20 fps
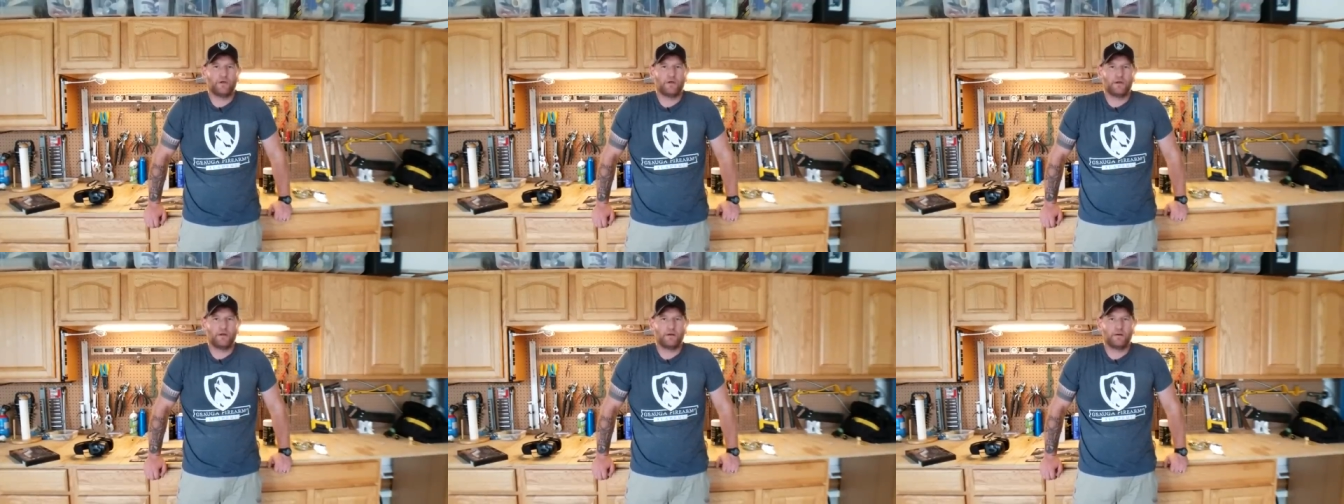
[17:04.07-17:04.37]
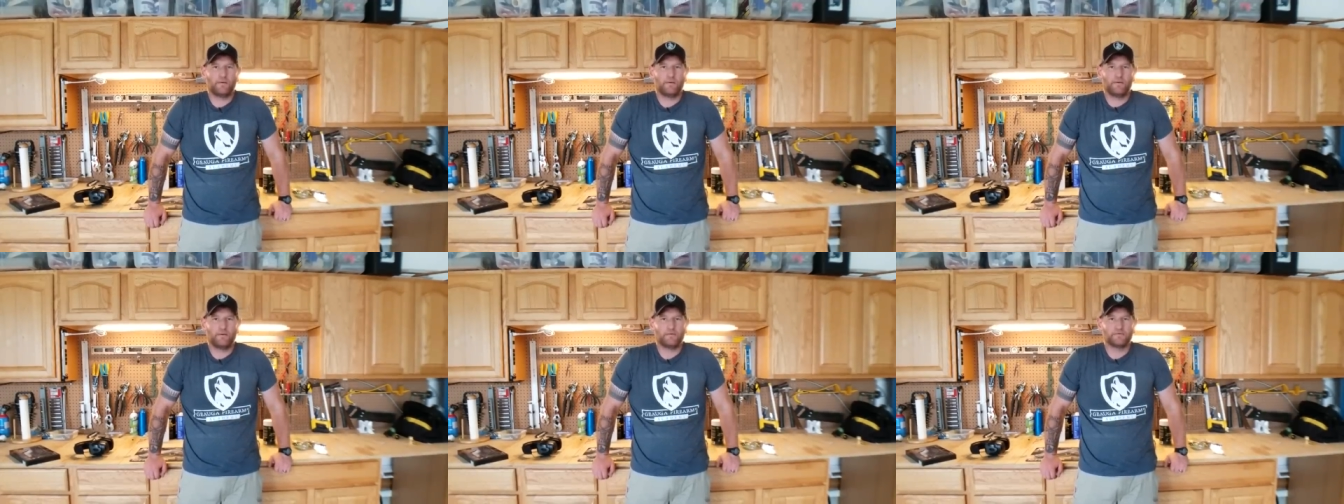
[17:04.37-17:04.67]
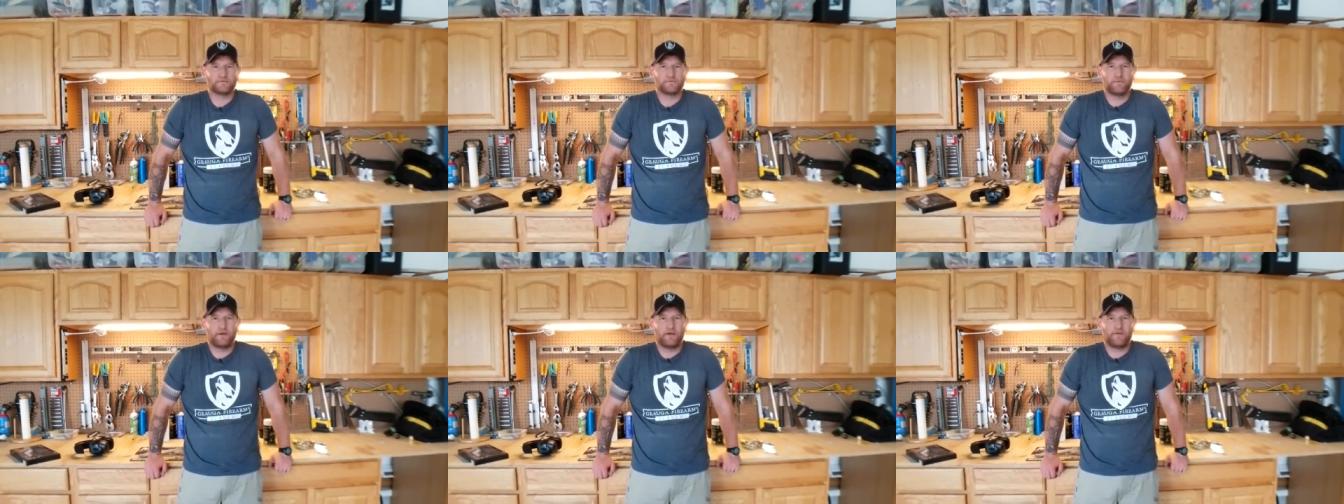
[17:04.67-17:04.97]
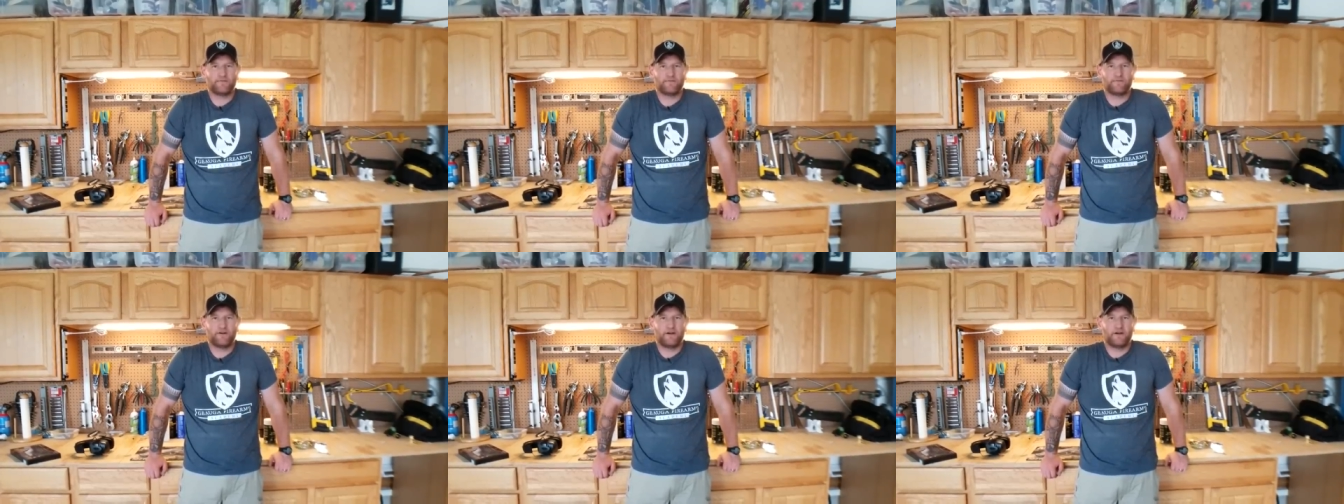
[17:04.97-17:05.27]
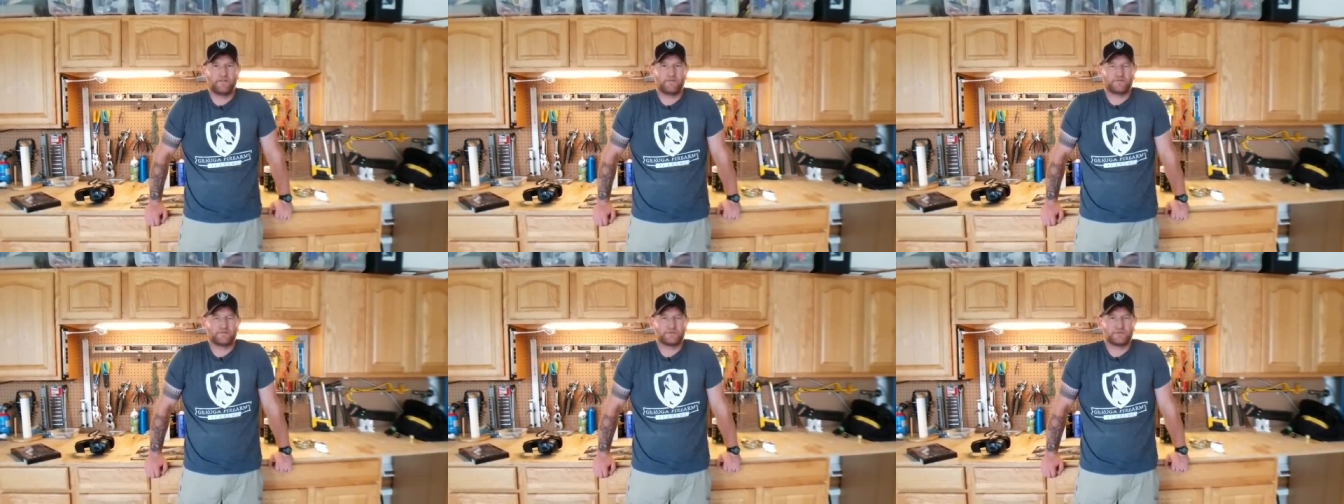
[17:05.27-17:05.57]
uh, it was my
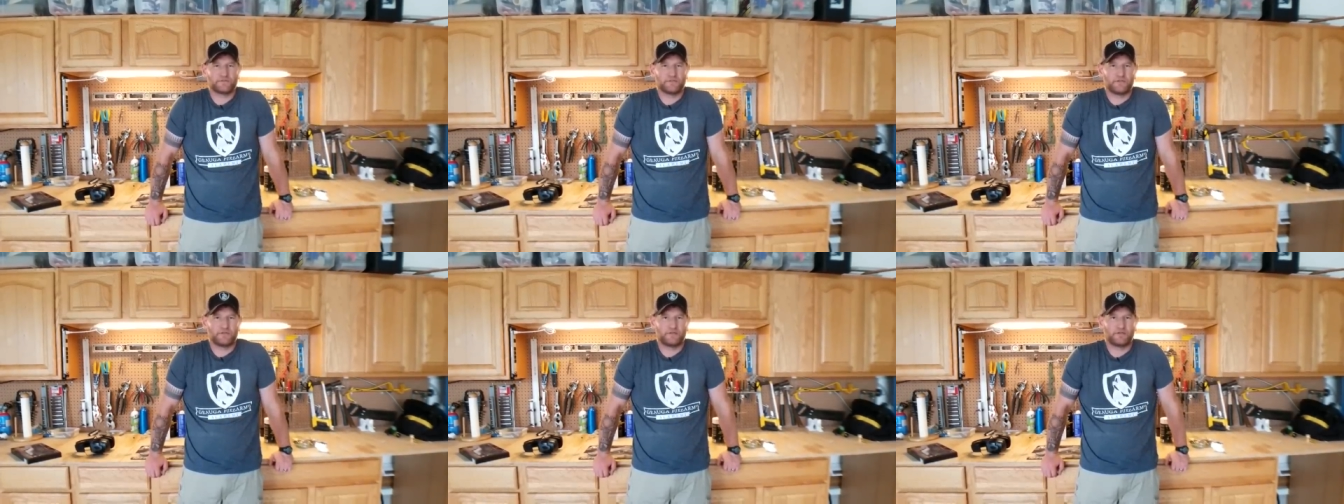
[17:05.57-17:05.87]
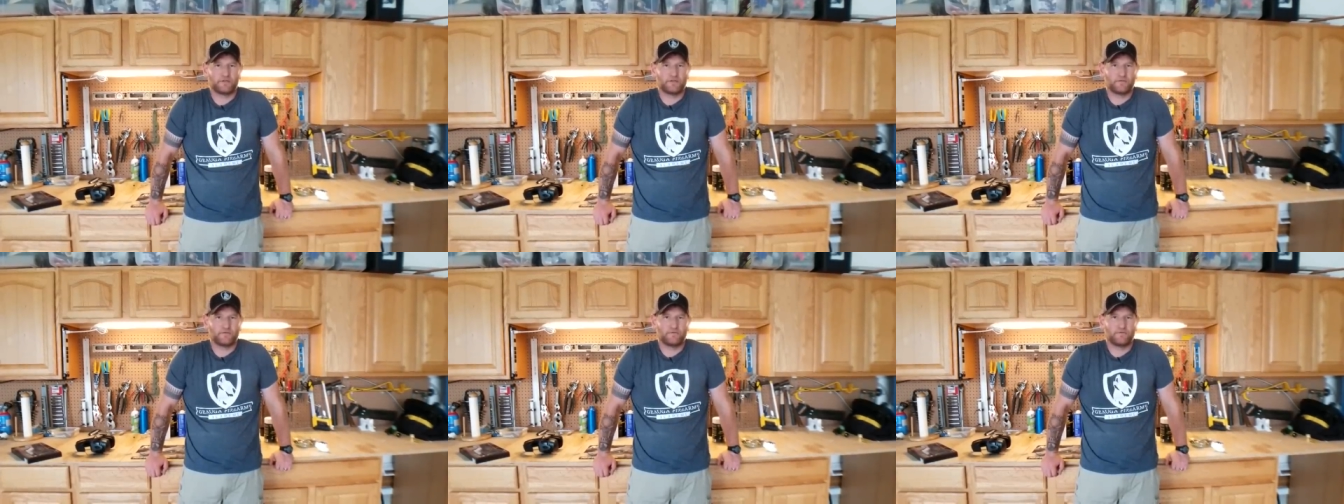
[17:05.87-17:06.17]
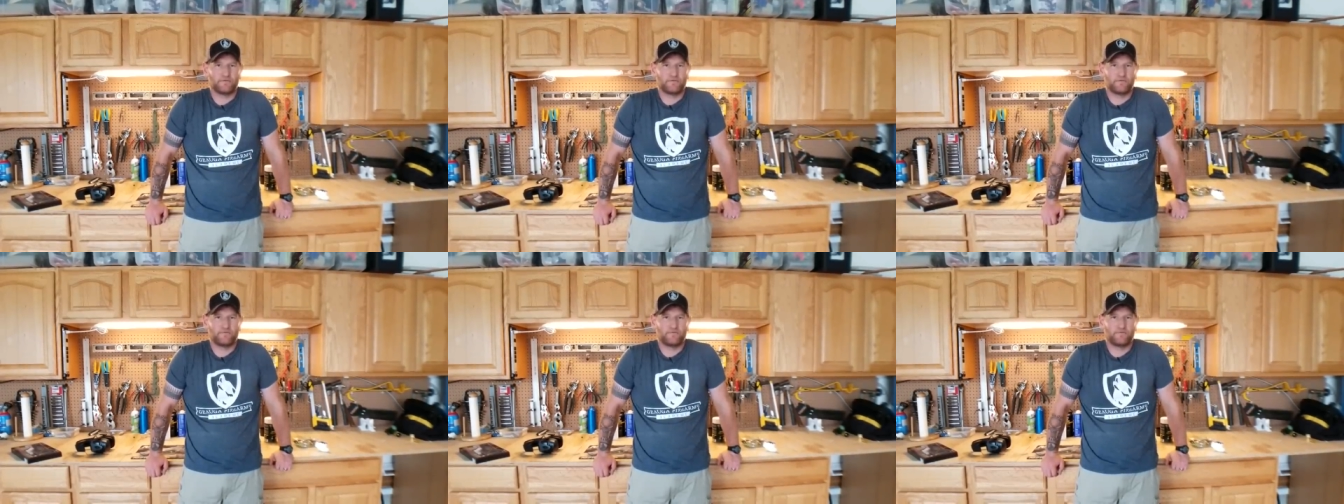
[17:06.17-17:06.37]
father's uh,